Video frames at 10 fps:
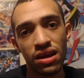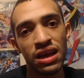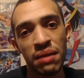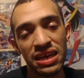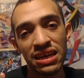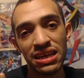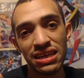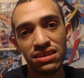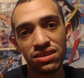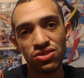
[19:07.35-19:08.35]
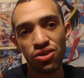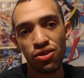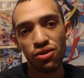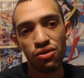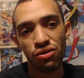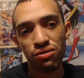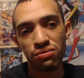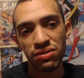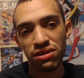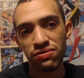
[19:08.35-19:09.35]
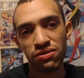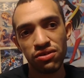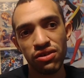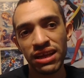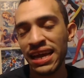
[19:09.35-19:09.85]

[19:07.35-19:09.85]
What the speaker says: I mean, it is so beautiful.